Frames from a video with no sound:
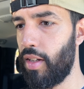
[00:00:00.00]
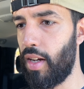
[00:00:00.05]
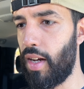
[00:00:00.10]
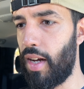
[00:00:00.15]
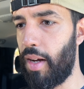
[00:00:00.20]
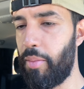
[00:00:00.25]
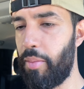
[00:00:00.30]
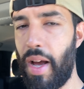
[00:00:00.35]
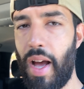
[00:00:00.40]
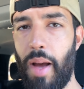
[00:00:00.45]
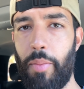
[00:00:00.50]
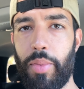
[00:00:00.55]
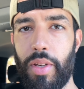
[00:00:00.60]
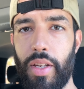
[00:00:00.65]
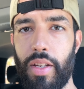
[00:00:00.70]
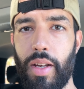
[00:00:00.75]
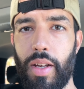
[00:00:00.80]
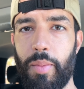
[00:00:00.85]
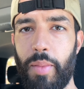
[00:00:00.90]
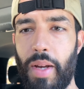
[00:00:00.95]
I'm
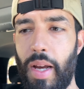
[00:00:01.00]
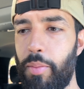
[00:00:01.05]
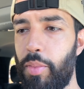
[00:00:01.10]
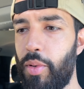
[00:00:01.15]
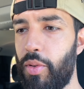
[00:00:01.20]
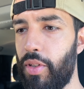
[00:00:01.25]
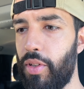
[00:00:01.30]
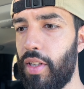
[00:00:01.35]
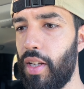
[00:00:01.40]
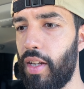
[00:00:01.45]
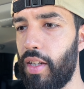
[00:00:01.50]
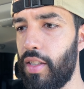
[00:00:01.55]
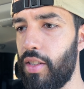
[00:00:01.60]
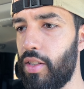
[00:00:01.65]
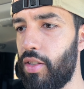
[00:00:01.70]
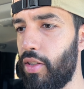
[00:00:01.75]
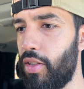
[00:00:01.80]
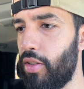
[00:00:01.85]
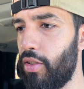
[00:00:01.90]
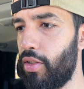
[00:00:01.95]
happy with that
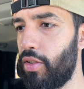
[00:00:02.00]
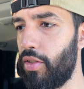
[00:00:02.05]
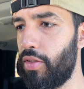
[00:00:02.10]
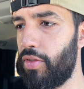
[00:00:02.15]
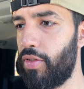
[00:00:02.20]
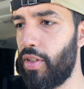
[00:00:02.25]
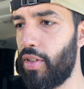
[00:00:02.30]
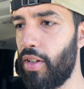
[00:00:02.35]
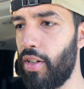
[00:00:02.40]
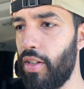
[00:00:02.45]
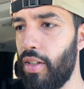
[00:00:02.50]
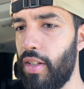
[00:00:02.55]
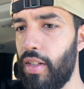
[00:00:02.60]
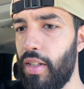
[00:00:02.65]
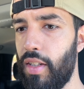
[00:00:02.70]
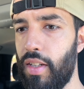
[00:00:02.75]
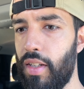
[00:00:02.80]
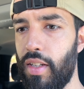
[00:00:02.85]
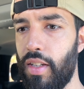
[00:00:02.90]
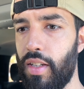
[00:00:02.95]
install so far.
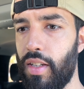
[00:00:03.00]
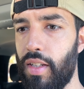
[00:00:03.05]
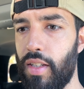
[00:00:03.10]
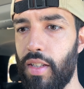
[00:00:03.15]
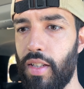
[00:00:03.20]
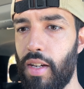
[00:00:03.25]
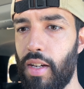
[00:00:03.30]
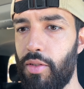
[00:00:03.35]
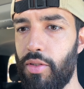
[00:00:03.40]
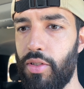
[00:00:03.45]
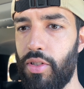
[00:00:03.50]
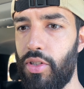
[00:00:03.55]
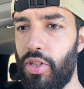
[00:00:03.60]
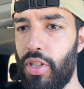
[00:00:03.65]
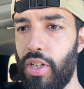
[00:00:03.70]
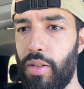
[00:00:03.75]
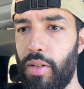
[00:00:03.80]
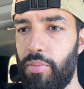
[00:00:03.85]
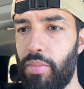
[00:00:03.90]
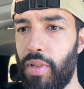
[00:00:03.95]
And that was
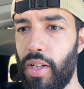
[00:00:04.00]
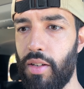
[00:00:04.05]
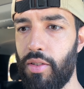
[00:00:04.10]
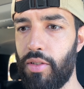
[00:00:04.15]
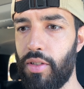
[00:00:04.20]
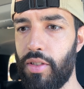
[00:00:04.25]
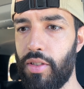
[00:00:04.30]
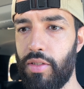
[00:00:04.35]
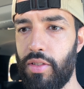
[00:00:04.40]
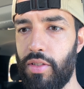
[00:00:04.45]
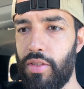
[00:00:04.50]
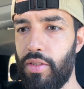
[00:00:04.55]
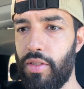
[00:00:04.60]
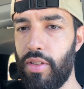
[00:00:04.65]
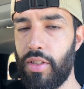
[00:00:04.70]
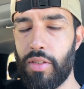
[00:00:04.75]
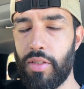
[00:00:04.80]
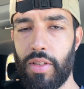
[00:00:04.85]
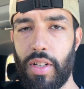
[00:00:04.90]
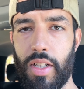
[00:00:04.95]
cheap. That was, you
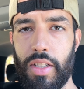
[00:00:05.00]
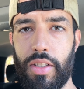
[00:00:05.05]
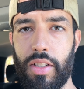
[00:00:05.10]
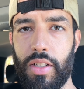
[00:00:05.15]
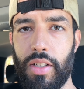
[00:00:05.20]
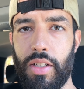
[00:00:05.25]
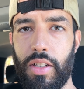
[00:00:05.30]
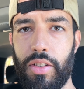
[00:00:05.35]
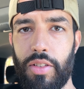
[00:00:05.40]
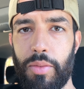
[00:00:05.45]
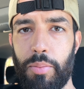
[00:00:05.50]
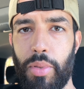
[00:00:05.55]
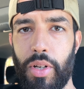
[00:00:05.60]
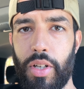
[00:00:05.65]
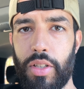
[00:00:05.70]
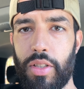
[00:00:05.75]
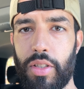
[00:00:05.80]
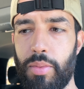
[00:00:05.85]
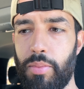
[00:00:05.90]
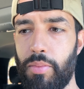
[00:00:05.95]
know, less than
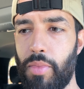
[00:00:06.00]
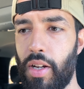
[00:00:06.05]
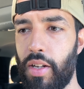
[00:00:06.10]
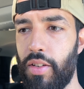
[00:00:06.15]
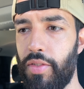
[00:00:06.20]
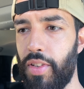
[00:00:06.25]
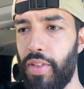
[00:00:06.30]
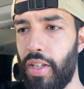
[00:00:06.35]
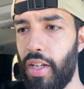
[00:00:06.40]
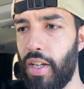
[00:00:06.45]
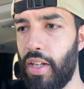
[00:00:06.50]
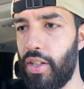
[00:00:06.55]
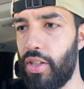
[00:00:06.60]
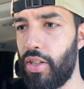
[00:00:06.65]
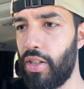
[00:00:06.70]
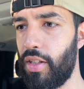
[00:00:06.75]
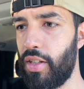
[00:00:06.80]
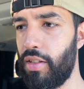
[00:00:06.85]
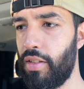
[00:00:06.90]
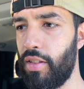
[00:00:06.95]
$100
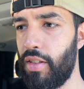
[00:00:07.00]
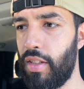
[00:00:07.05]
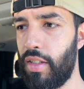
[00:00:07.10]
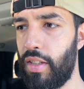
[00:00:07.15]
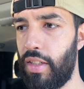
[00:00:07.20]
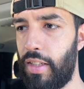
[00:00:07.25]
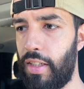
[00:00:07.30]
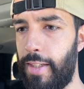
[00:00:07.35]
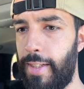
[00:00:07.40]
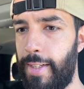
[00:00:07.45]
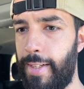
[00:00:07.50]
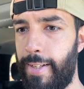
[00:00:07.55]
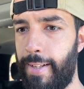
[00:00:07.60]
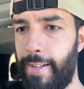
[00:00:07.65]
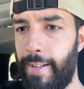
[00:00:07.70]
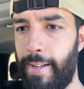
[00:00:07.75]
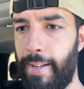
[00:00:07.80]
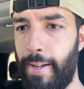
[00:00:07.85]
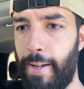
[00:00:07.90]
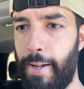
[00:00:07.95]
modification,
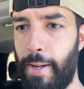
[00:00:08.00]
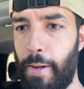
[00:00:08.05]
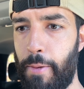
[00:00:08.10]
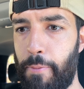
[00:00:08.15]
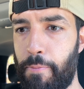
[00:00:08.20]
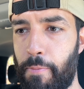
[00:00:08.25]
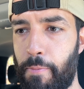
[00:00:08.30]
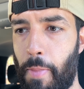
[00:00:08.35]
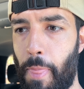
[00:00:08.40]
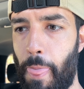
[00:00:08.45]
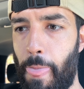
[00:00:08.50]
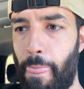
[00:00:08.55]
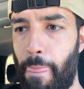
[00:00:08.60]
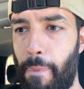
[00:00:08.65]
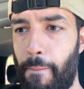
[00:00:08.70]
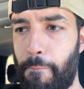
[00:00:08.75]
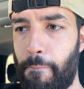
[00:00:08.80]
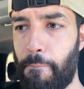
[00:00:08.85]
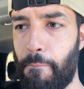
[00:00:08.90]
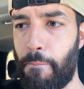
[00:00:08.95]

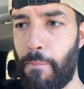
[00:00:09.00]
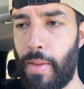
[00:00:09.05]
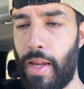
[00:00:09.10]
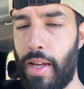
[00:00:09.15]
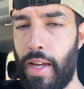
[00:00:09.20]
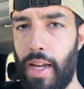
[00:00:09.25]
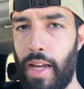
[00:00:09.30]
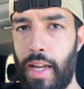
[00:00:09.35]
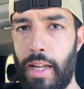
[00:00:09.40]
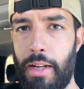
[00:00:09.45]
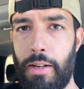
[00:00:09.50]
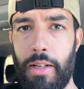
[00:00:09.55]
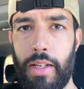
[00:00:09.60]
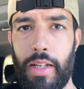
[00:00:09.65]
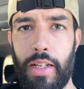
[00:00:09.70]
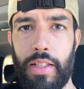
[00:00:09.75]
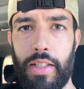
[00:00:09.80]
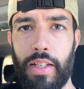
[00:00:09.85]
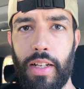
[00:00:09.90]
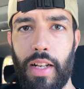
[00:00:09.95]
and
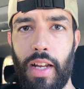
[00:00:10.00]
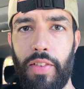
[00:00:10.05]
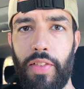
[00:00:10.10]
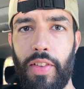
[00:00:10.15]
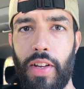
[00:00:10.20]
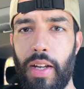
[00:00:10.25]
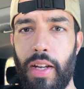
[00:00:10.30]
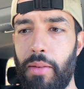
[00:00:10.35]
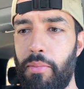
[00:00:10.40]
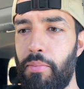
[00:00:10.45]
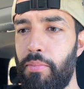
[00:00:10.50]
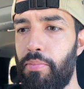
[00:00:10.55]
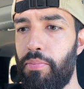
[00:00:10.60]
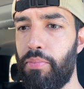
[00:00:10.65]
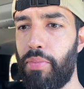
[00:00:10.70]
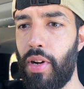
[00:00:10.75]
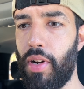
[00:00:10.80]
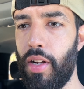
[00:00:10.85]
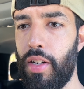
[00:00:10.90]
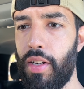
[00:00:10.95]
it's a lifetime
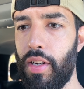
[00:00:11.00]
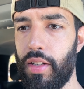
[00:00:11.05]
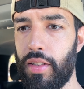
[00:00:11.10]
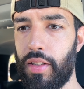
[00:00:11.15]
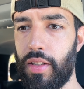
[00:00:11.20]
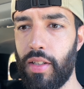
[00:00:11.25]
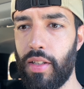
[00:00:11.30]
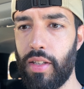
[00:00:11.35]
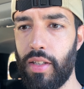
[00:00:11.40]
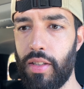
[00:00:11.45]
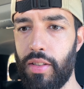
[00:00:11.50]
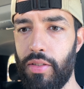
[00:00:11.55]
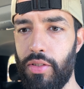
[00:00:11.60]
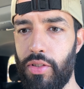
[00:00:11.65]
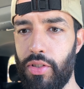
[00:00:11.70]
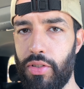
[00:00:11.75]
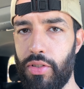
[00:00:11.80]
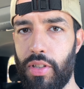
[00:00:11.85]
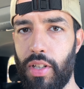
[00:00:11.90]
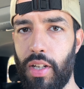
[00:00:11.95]
product. You
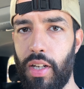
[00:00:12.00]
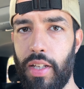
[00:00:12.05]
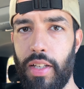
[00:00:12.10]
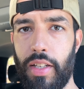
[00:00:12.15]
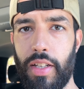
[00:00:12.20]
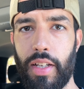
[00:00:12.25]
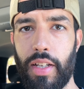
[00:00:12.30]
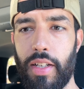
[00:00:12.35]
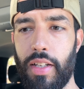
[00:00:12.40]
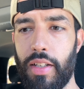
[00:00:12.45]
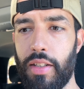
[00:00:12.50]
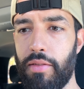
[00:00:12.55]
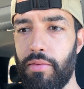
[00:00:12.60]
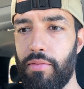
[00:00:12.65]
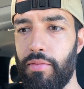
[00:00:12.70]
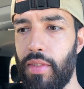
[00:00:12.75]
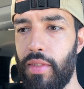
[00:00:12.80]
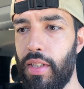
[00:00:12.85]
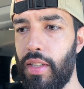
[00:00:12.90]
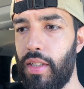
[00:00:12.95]
just clean it
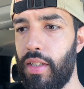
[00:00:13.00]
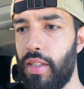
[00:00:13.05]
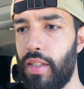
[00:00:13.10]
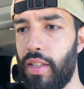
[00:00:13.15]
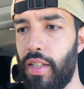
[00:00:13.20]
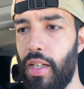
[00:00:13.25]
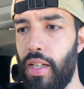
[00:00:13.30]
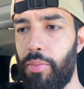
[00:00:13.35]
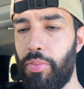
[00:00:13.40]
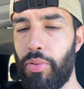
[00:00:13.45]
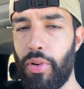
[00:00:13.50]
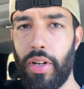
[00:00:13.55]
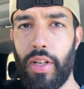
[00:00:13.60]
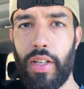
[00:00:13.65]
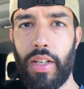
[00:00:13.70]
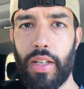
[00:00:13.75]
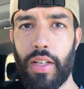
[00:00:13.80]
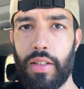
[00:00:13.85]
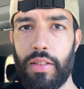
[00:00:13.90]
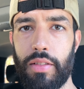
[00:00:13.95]
and keep
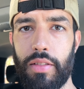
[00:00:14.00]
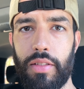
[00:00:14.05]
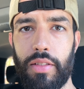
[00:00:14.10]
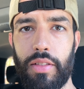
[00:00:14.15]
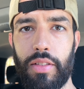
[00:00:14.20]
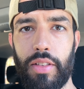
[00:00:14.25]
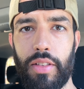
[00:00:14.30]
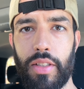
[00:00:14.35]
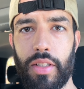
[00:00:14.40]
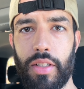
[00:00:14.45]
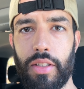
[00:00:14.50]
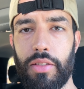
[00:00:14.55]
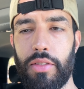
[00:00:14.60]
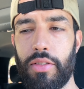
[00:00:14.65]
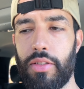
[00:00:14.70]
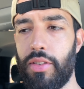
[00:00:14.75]
running it, you know.